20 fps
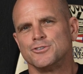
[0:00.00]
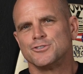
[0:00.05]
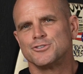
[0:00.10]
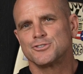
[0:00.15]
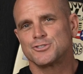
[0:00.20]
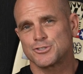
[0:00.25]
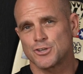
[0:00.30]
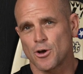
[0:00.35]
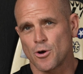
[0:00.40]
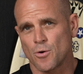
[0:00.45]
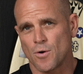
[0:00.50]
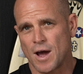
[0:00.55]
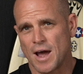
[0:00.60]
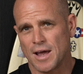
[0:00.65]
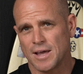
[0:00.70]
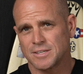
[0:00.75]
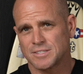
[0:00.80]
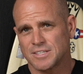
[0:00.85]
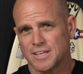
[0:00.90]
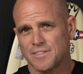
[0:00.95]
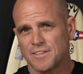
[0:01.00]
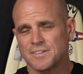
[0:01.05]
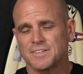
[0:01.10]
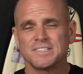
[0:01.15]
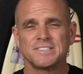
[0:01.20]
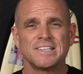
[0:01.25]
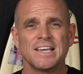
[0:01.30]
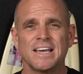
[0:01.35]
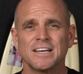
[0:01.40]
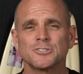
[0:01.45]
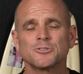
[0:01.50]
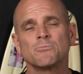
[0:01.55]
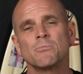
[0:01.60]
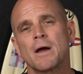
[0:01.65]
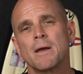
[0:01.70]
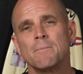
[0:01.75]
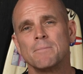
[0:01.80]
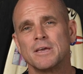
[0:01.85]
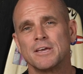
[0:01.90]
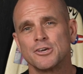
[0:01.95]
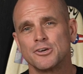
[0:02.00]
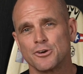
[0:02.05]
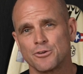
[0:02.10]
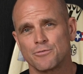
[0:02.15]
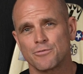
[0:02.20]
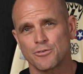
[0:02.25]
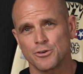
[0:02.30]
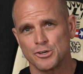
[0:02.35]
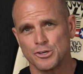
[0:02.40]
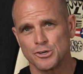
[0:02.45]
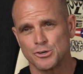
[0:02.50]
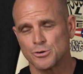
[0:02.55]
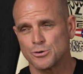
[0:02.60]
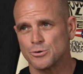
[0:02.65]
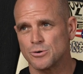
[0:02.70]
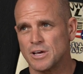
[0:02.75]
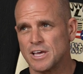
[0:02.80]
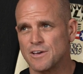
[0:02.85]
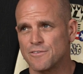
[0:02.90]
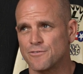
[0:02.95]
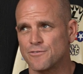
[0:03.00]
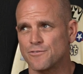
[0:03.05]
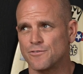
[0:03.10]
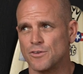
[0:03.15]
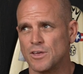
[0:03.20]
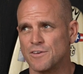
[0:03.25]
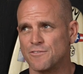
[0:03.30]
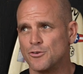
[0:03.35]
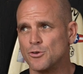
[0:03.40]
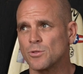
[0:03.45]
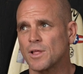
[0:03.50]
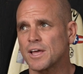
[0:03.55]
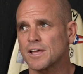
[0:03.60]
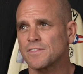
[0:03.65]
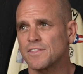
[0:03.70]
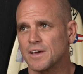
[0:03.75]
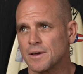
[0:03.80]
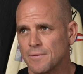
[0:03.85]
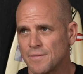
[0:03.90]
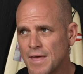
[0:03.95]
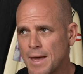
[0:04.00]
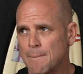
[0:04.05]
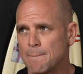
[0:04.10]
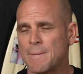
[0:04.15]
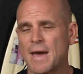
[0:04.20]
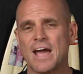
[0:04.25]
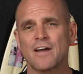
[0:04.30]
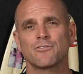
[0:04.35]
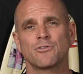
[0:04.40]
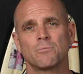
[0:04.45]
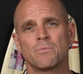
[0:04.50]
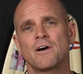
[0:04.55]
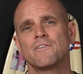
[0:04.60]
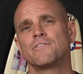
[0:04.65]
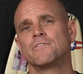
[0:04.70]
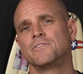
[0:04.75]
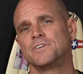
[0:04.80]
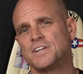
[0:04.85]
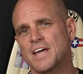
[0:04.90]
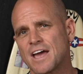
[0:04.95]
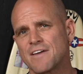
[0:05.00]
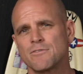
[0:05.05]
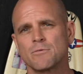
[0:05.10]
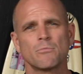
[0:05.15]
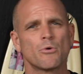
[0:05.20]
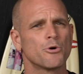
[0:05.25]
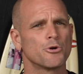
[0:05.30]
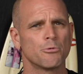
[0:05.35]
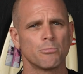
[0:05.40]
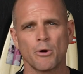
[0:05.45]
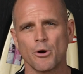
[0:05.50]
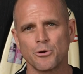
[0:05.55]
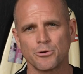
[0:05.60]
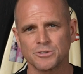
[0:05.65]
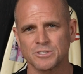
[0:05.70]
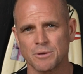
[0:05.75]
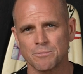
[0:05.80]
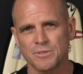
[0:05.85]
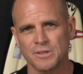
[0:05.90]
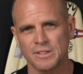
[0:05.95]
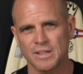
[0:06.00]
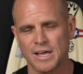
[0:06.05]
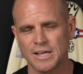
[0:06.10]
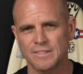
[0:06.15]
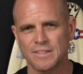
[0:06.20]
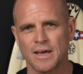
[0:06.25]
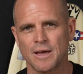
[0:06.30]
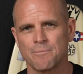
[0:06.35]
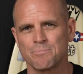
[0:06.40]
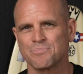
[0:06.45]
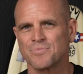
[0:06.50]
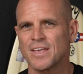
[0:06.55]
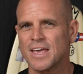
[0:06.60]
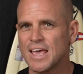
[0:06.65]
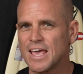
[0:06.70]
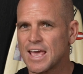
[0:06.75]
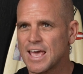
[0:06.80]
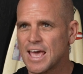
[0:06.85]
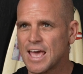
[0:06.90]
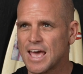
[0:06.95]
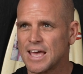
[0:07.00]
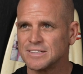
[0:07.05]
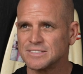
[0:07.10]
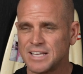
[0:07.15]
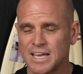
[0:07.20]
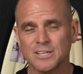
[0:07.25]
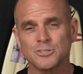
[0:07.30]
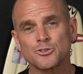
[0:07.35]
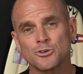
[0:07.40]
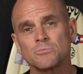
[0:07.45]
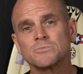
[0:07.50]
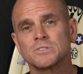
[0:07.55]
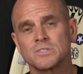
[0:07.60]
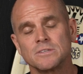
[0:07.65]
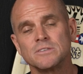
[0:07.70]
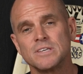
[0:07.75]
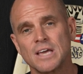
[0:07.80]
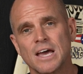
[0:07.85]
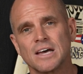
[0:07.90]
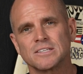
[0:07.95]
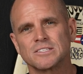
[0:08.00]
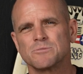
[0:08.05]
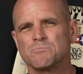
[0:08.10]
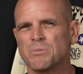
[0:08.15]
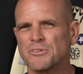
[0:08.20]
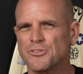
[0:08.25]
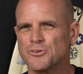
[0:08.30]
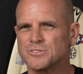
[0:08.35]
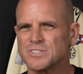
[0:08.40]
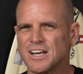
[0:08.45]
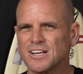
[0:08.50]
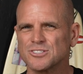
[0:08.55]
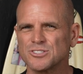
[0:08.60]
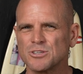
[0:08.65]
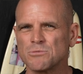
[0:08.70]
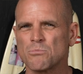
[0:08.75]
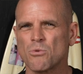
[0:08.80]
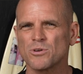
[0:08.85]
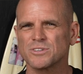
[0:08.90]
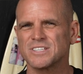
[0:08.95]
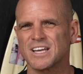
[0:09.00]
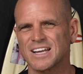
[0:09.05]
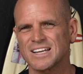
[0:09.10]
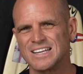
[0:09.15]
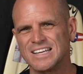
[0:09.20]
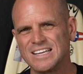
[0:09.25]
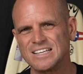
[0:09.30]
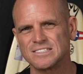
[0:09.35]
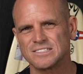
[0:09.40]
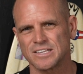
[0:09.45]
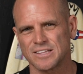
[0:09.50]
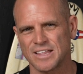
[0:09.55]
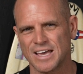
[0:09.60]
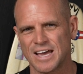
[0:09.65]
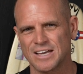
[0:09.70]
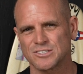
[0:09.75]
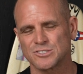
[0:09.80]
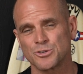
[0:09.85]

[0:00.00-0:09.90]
So I said that the tantrum might be good for you if you like that backflip off of a diving board or boat or something like that. Tantrums, yes, but there's actually more technique to that.